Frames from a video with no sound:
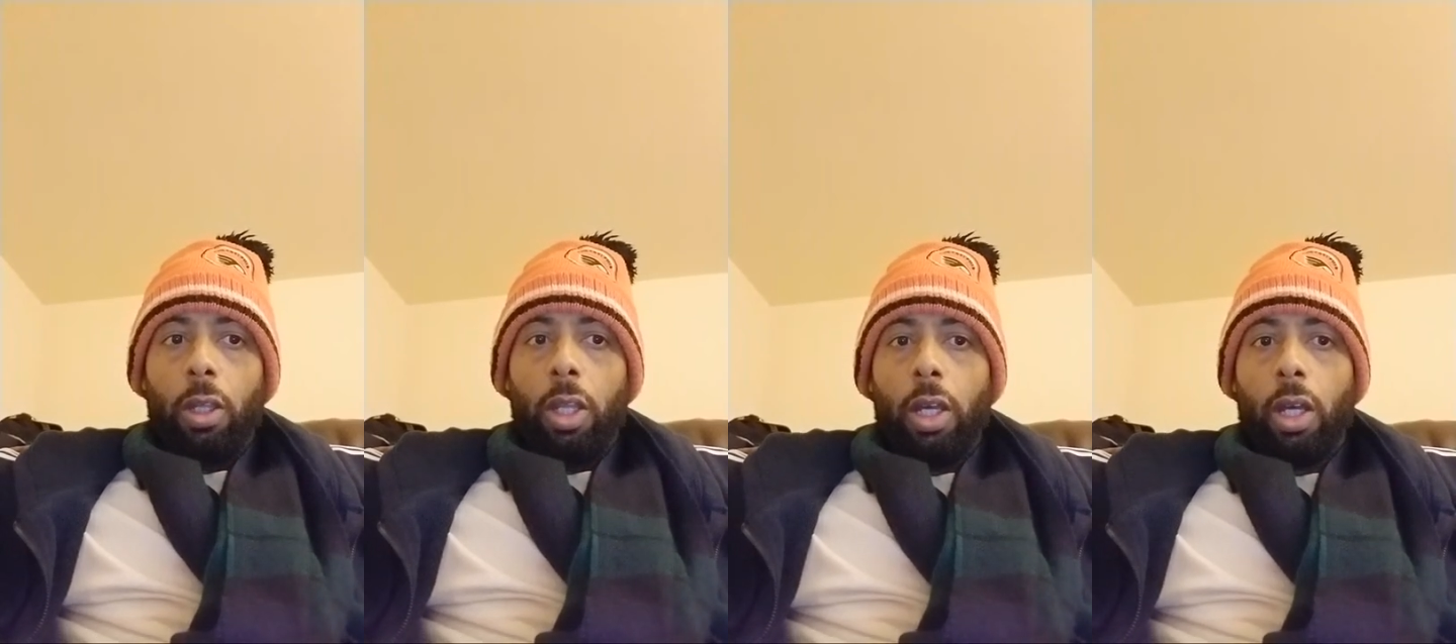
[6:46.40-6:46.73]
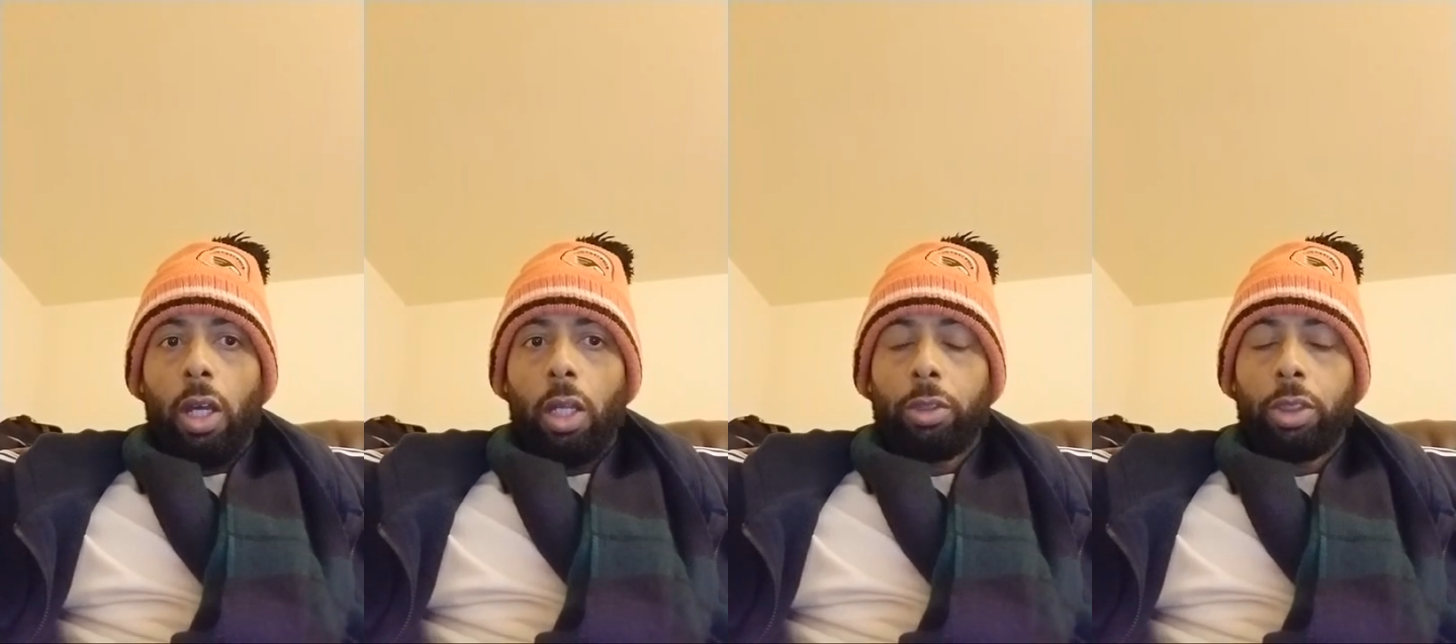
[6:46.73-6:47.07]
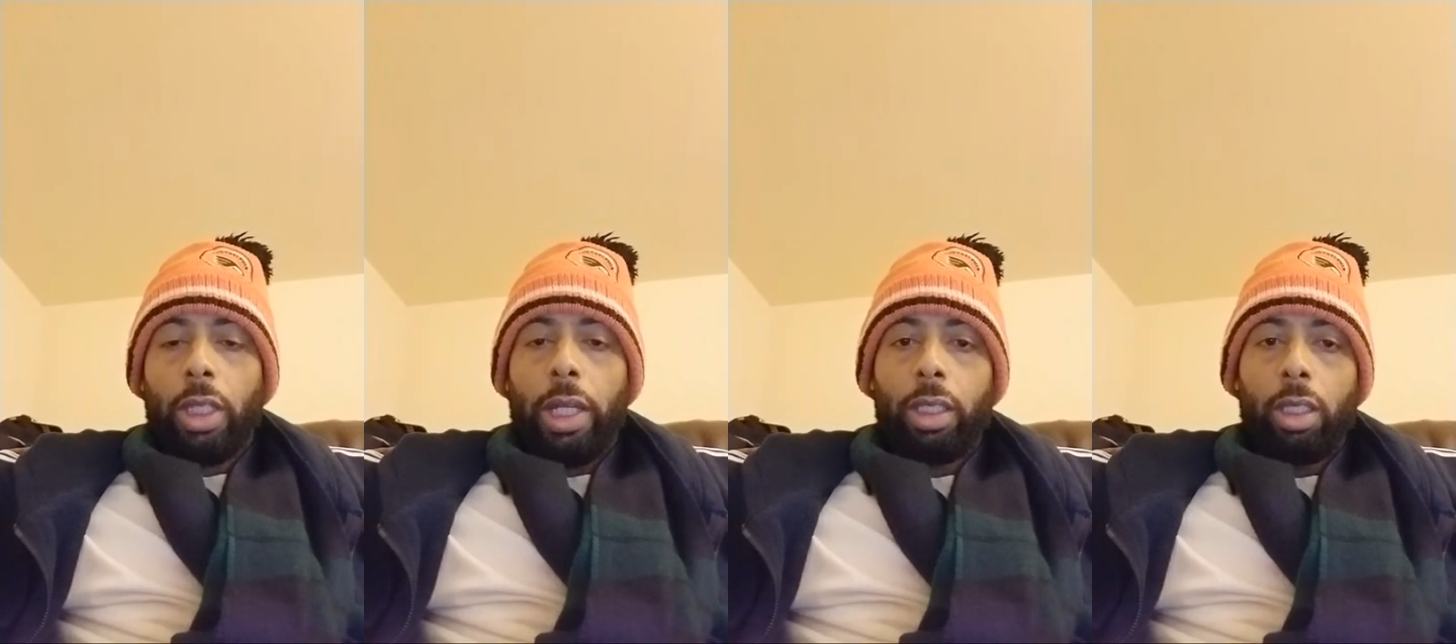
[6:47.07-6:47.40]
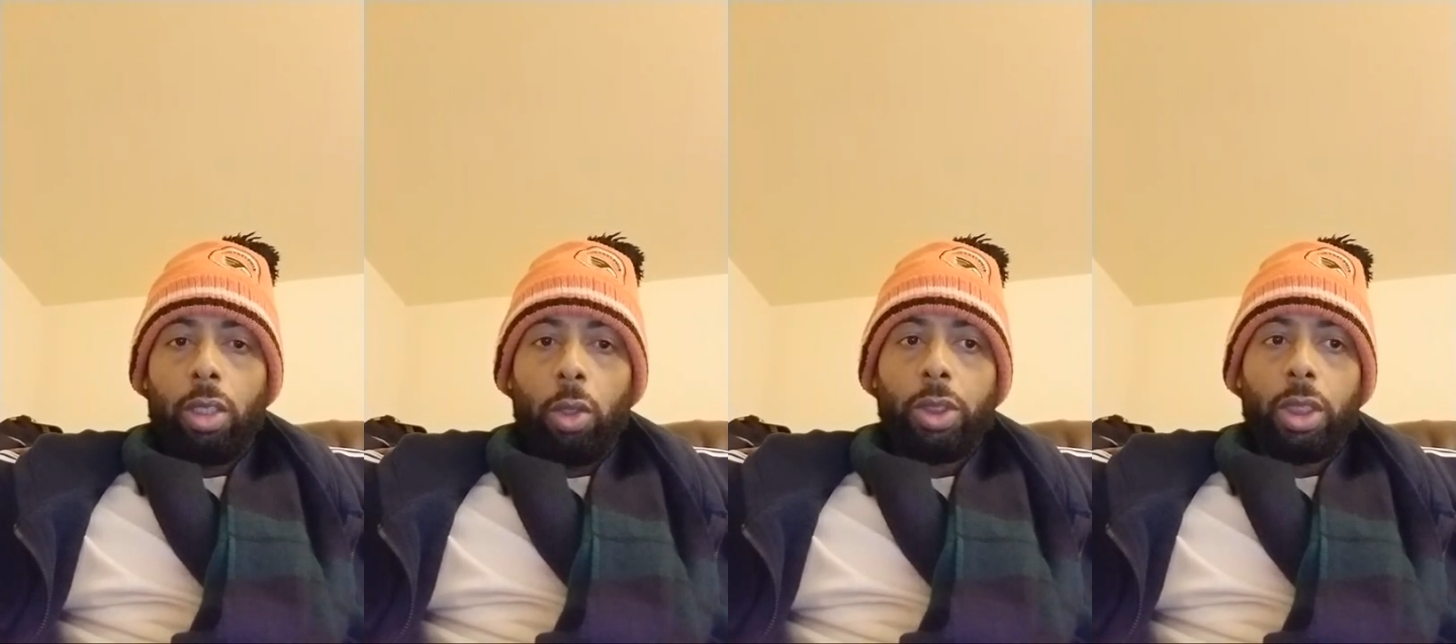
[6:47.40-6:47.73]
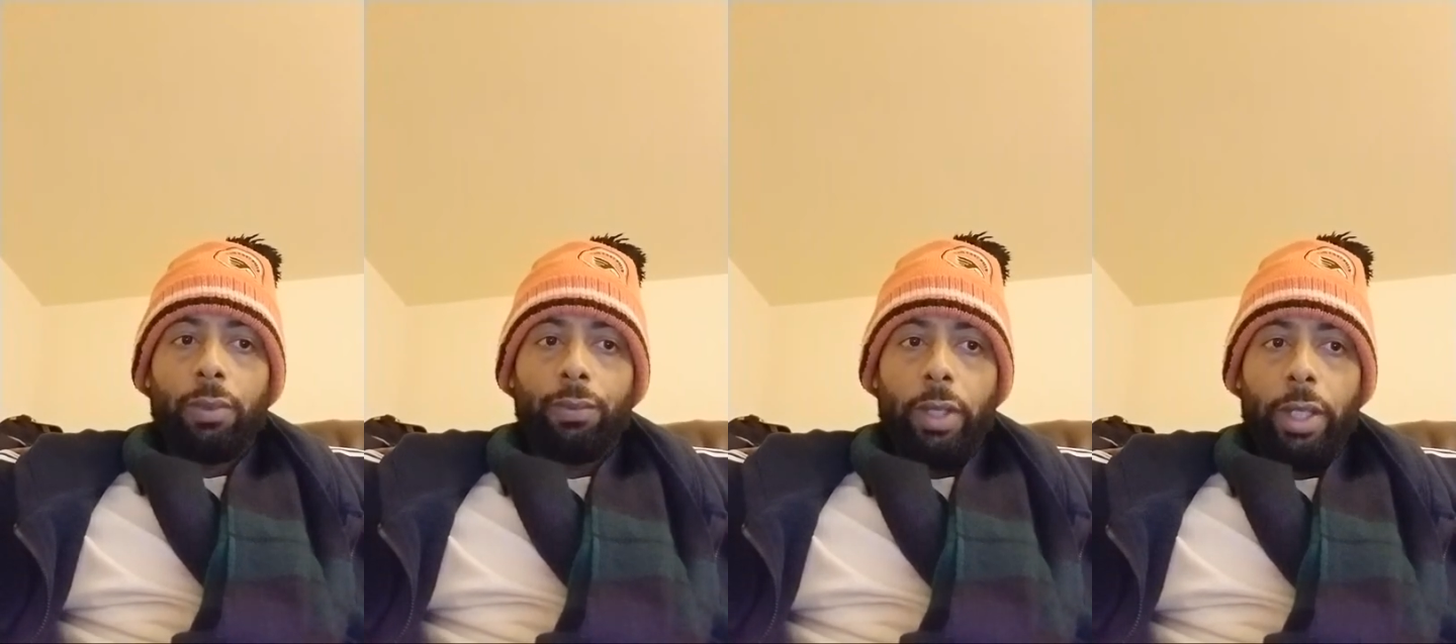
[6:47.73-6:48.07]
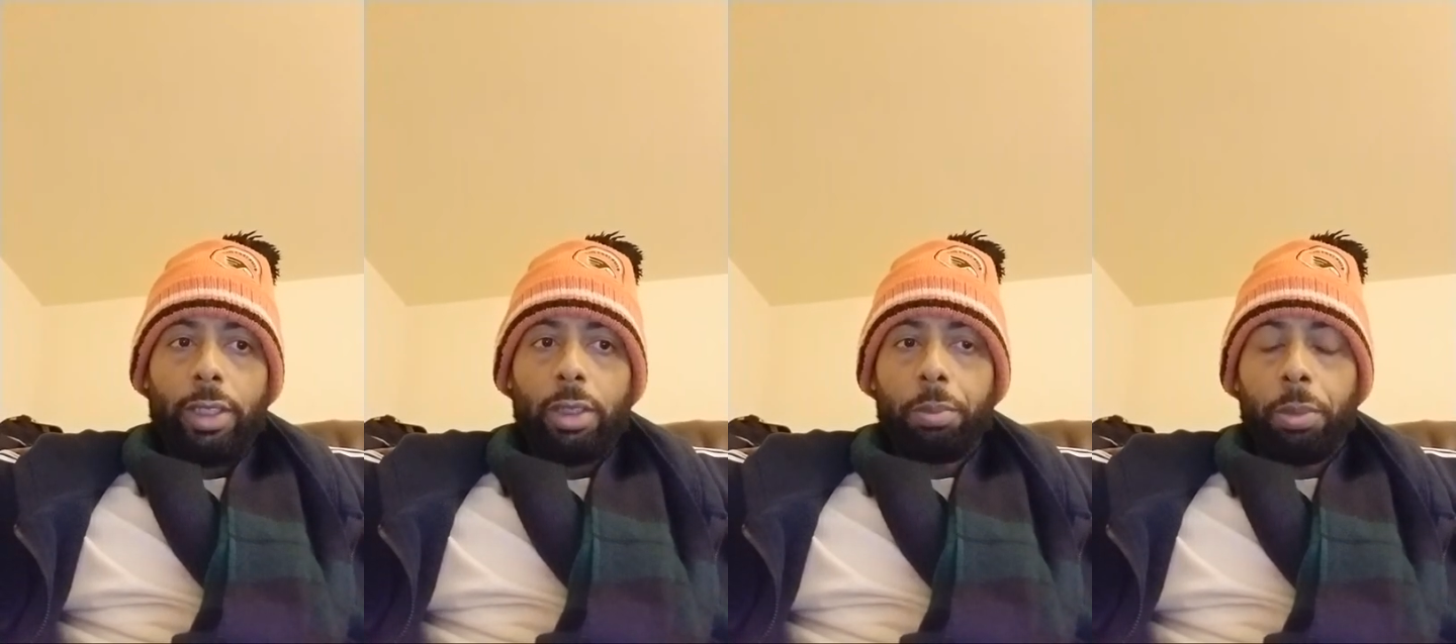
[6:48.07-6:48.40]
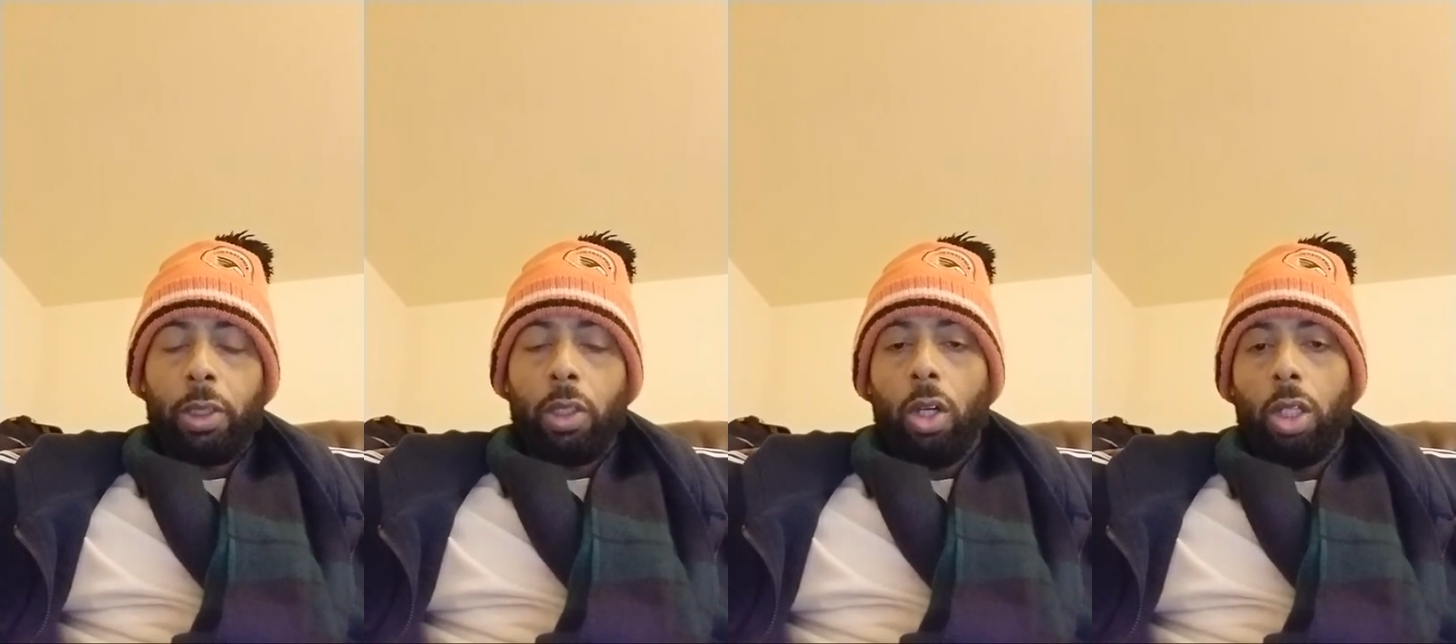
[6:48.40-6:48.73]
to try to get Ghost to confess. But when